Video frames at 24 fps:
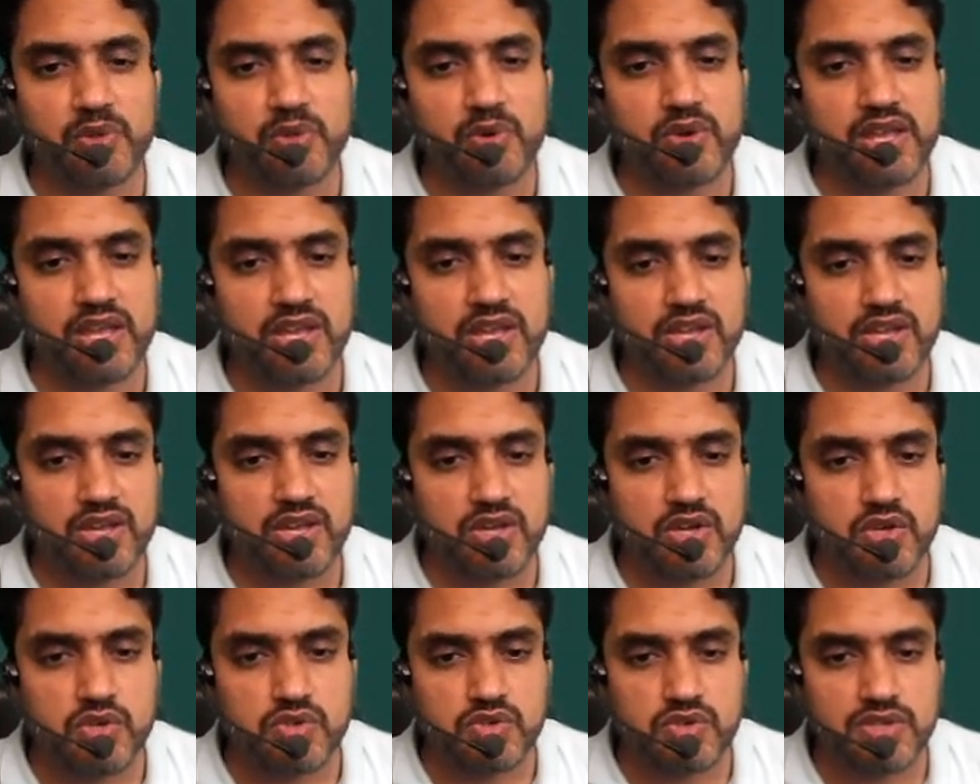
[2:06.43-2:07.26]
Okay,
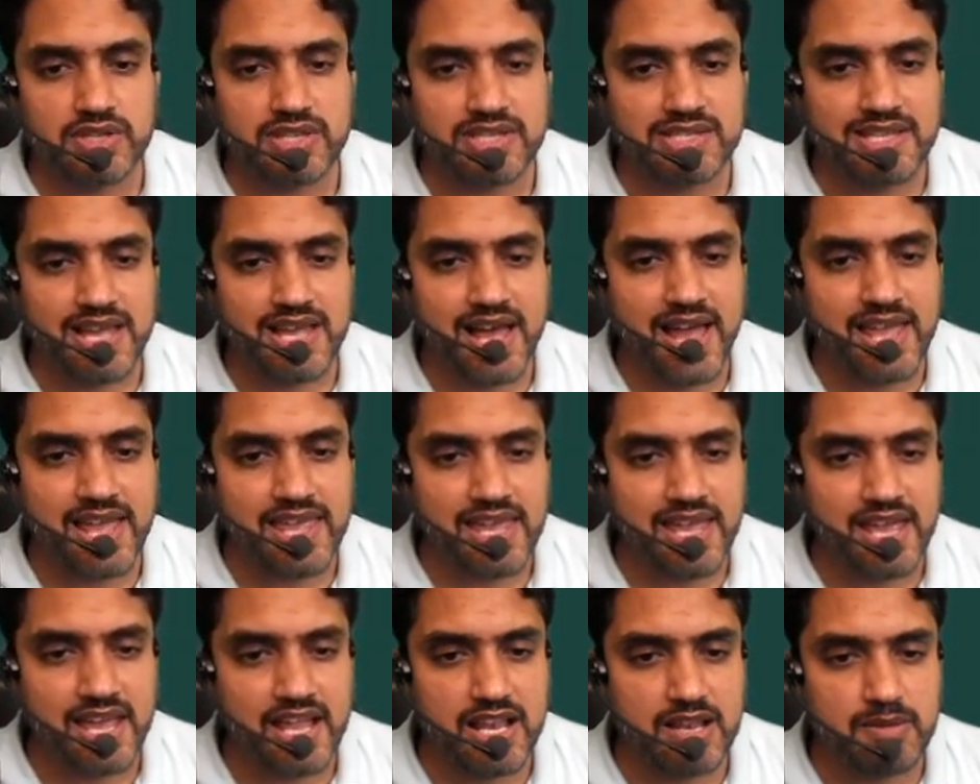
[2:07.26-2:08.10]
so this
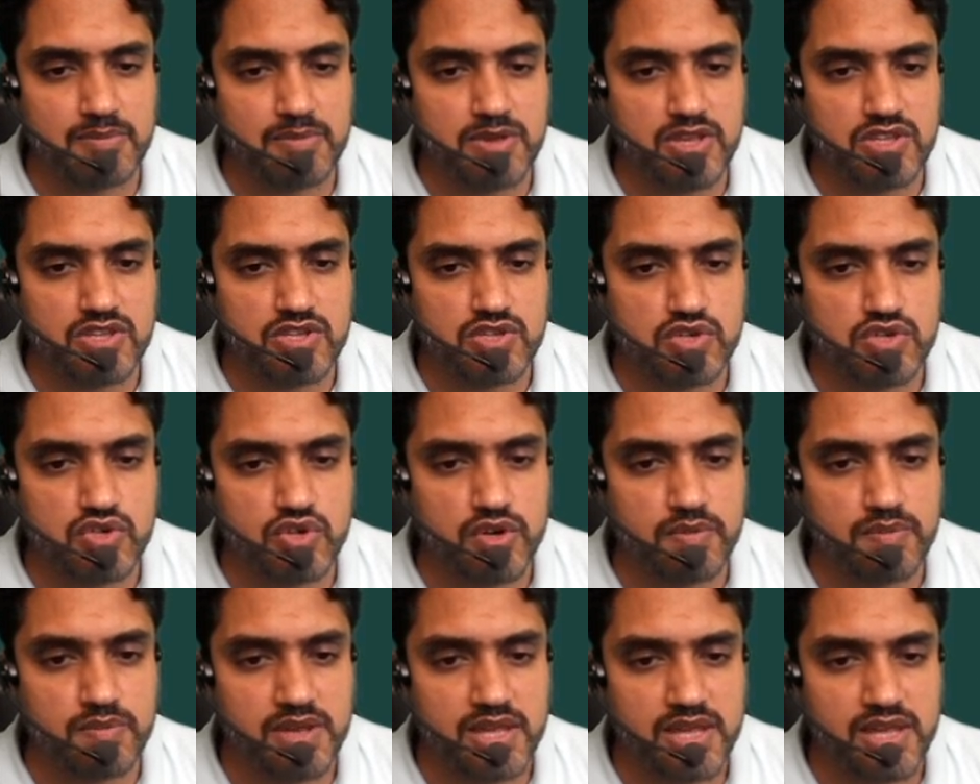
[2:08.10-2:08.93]
ILB
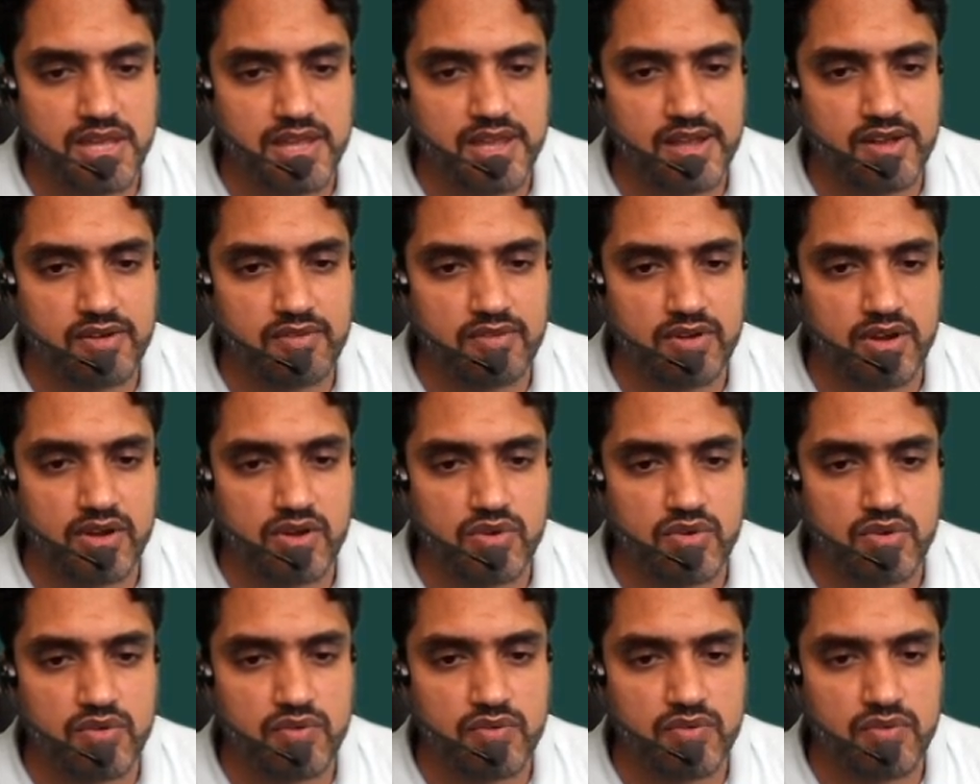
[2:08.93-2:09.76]
should be equal
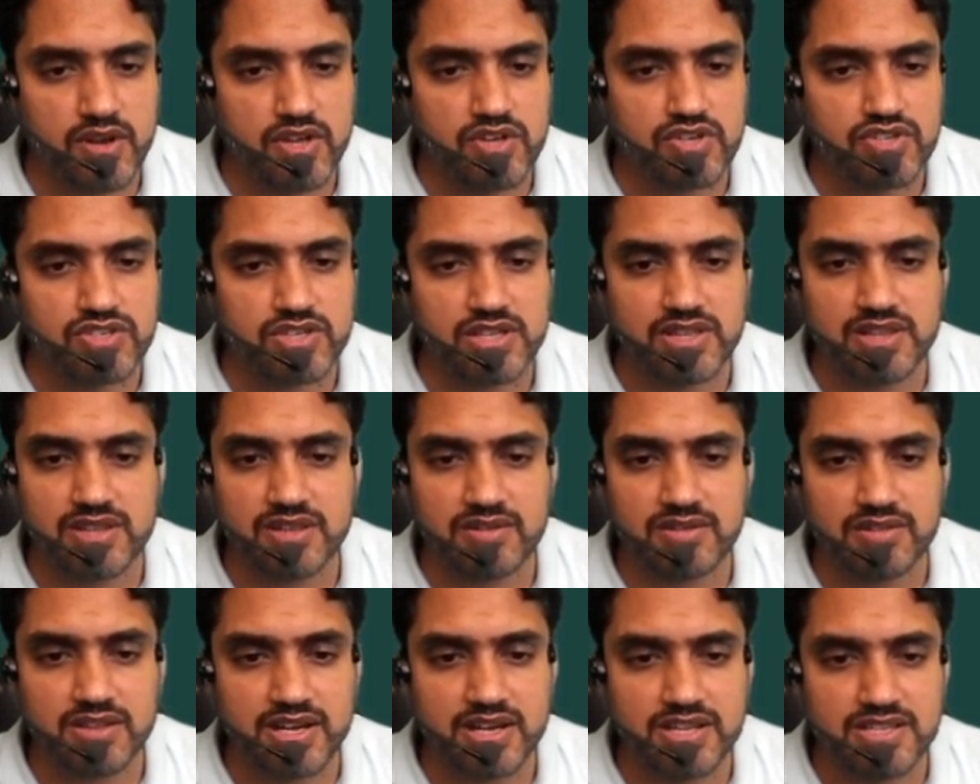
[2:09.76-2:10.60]
to friction,
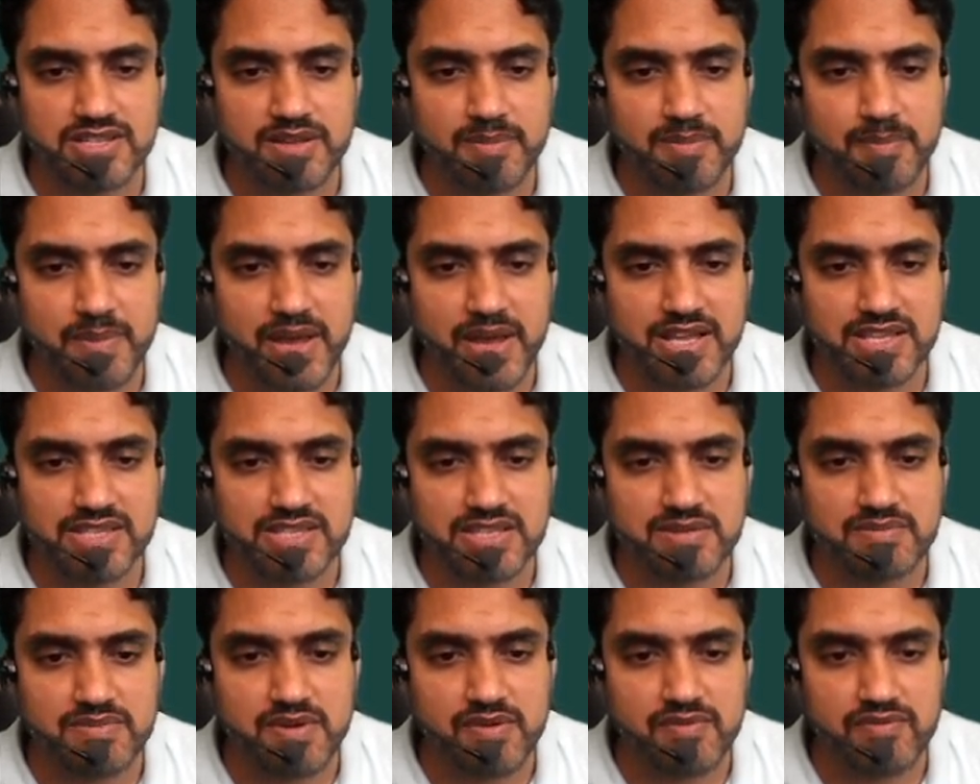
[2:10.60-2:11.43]
that is the
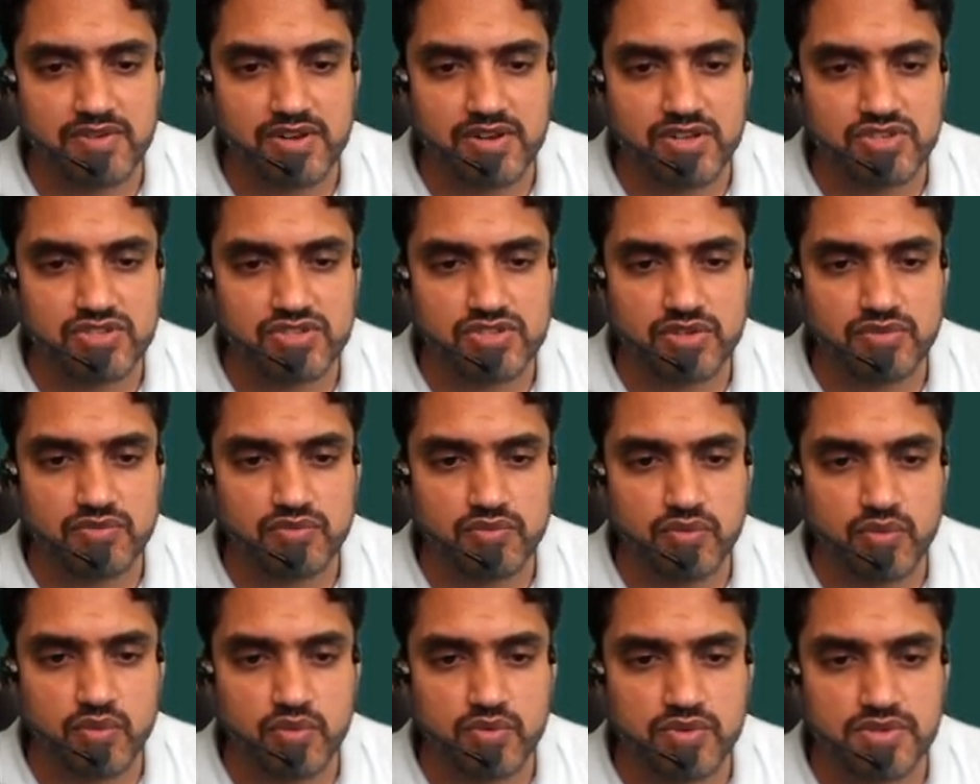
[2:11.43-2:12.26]
maximum friction
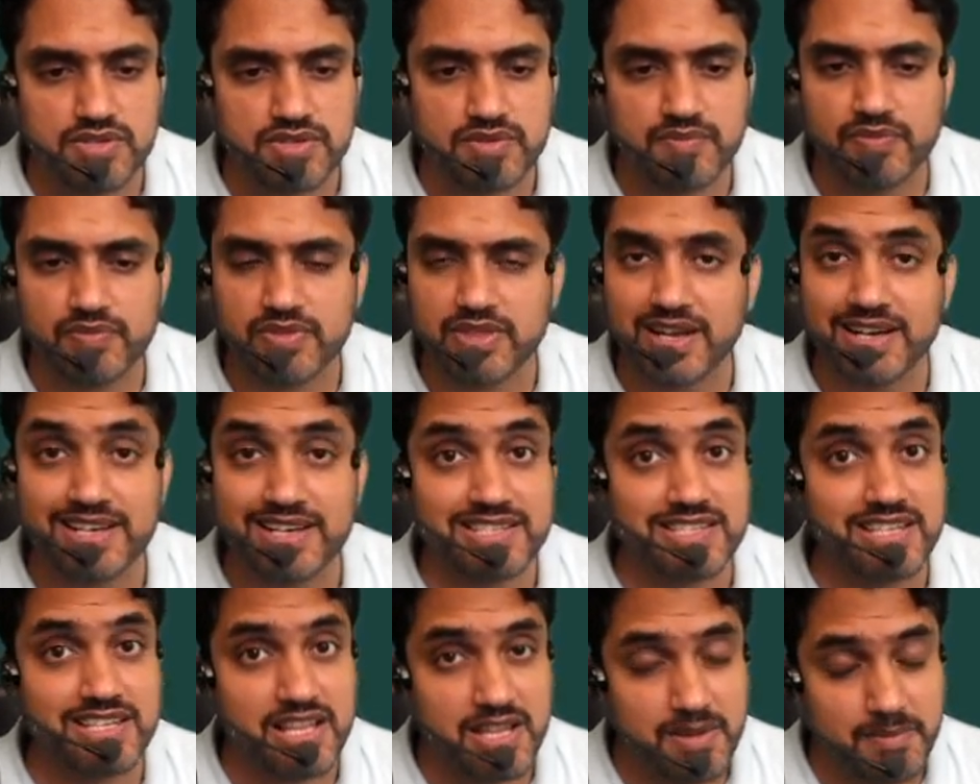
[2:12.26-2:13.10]
force, that is
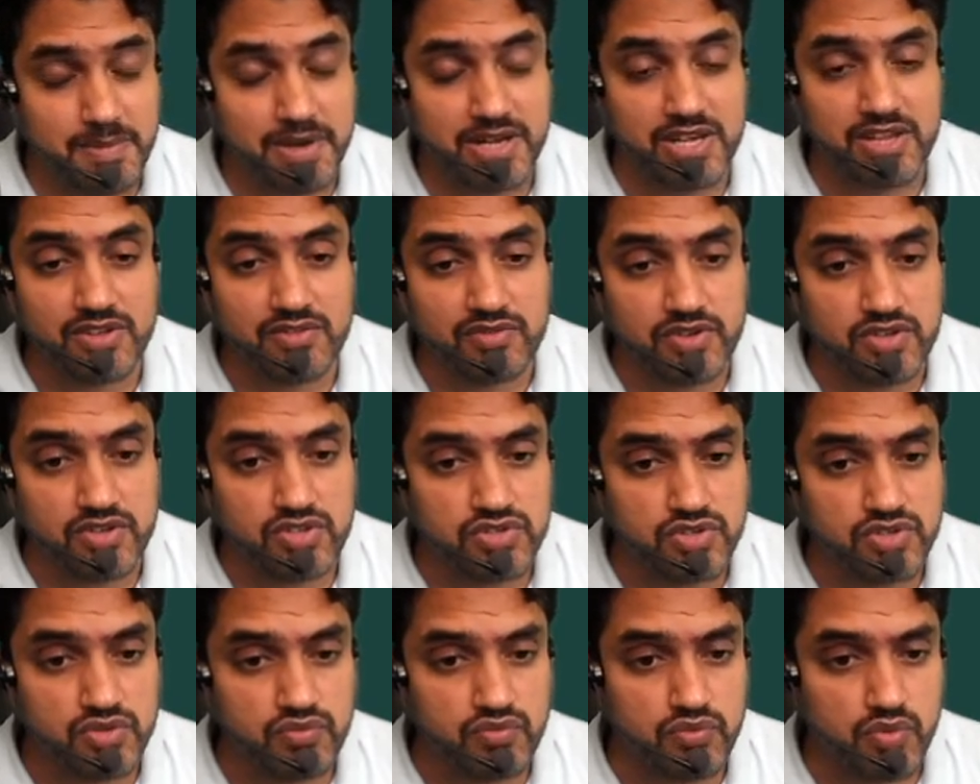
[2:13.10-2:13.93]
the limiting
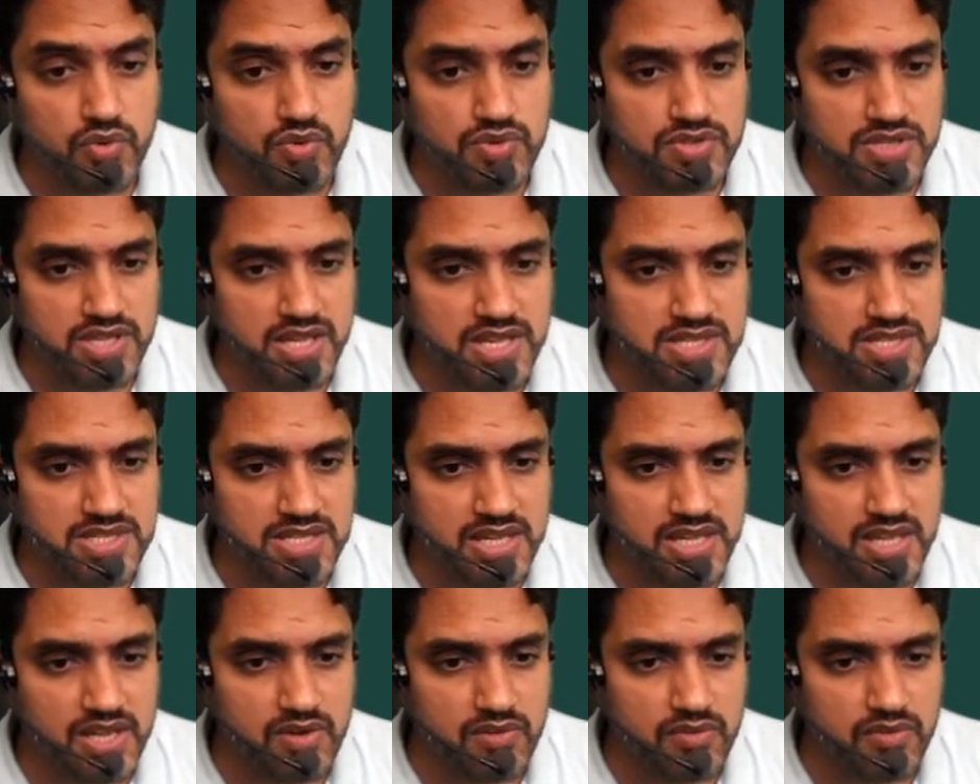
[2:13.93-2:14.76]
friction force, is
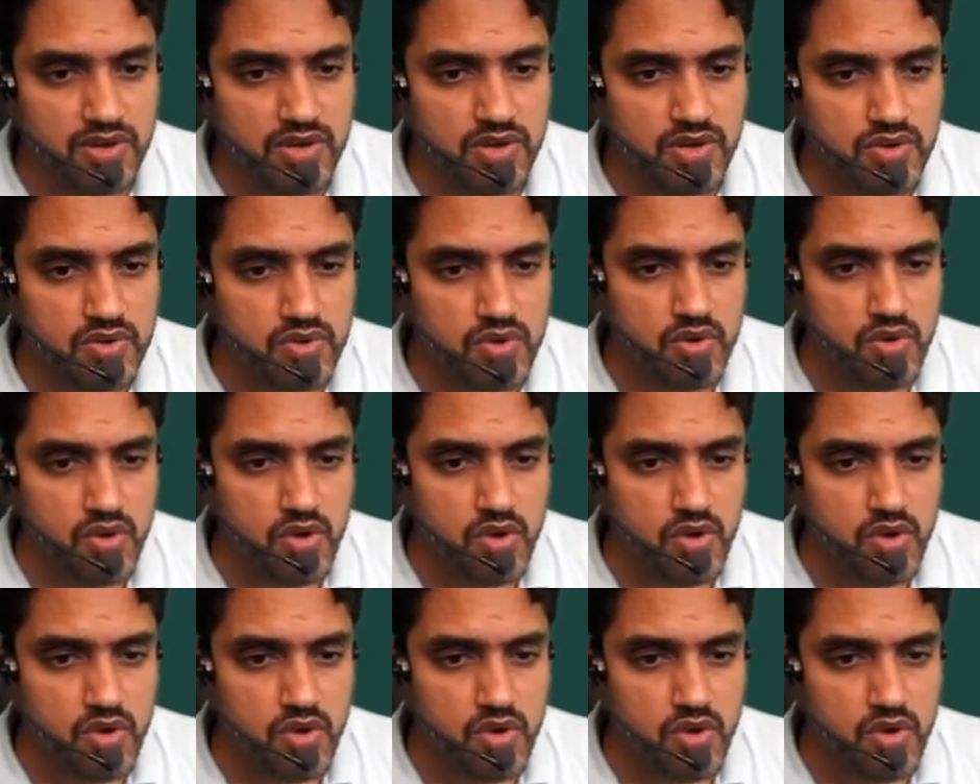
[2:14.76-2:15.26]
equal to